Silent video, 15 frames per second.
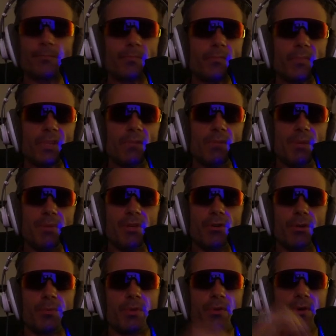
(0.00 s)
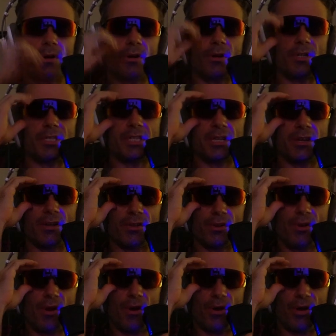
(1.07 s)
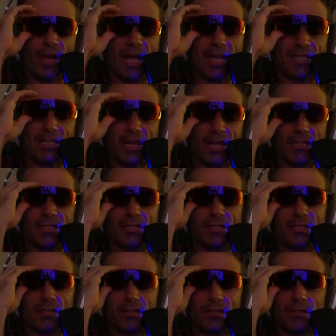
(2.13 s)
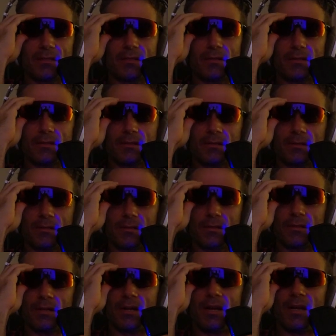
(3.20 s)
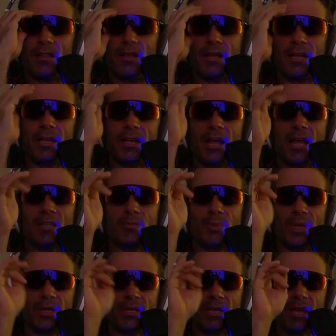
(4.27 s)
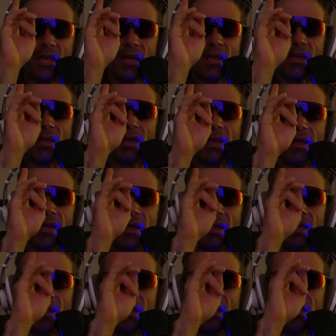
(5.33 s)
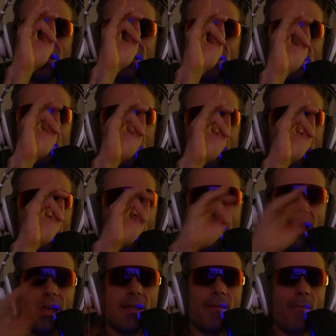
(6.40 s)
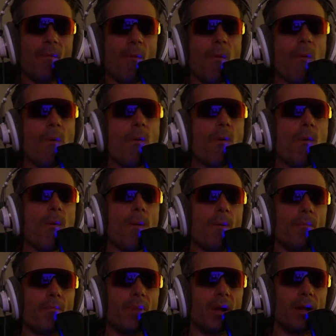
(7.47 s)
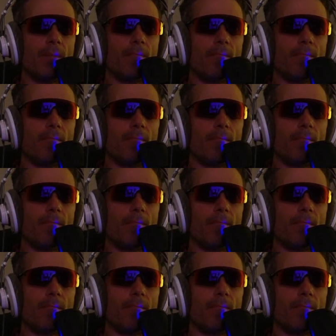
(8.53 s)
maybe cryptocurrency and other hard assets. I like Kaspa, Kaspa, but